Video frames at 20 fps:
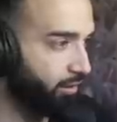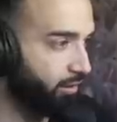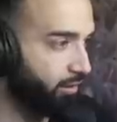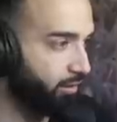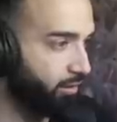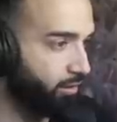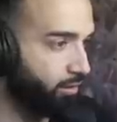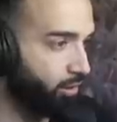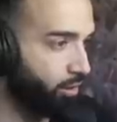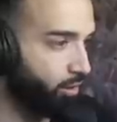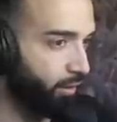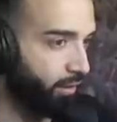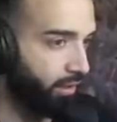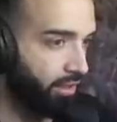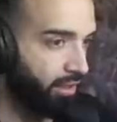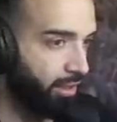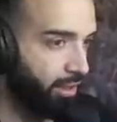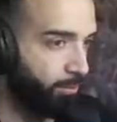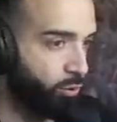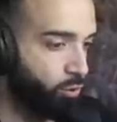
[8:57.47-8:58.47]
or we could keep
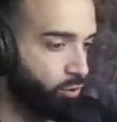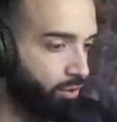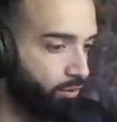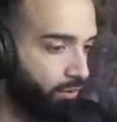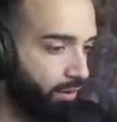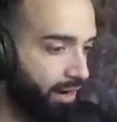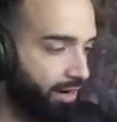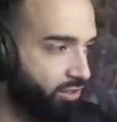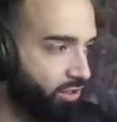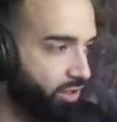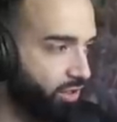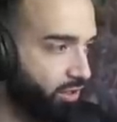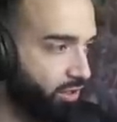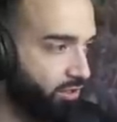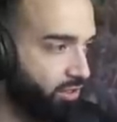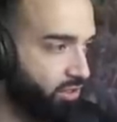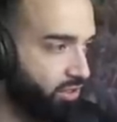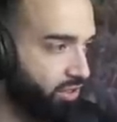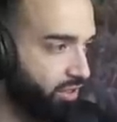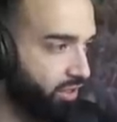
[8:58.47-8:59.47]
shooting Riser because this is
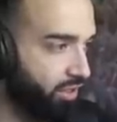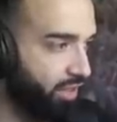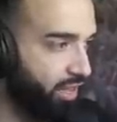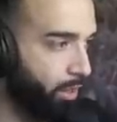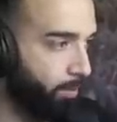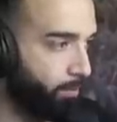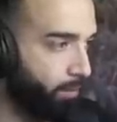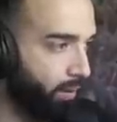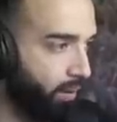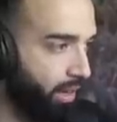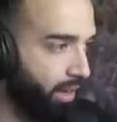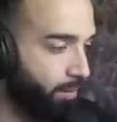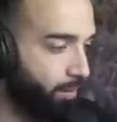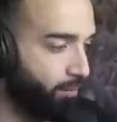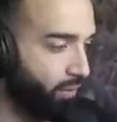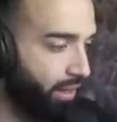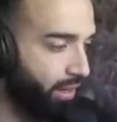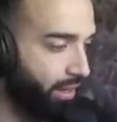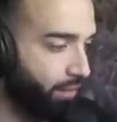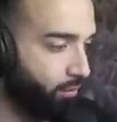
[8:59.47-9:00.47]
going to keep a
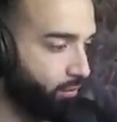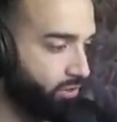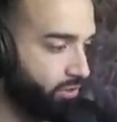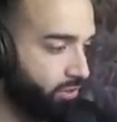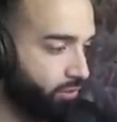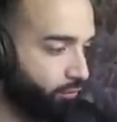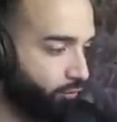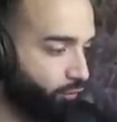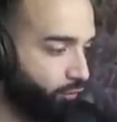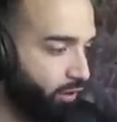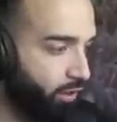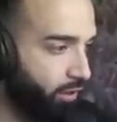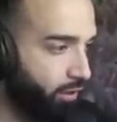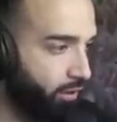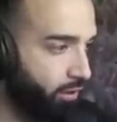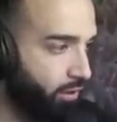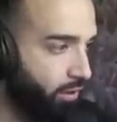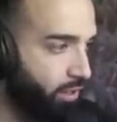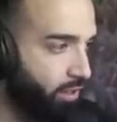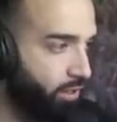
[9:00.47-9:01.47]
Black Rose on the field.
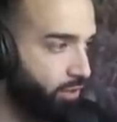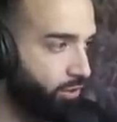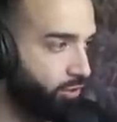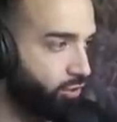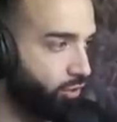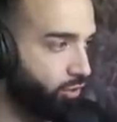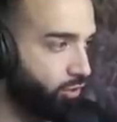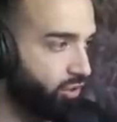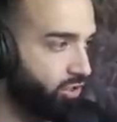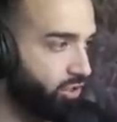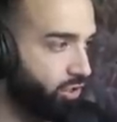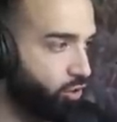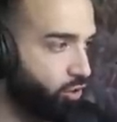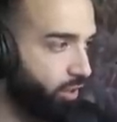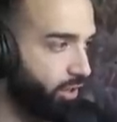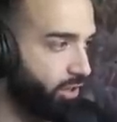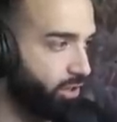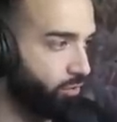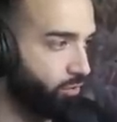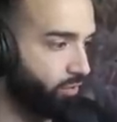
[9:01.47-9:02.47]
So the
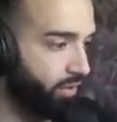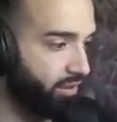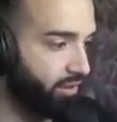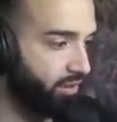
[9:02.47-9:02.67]
situation, we had these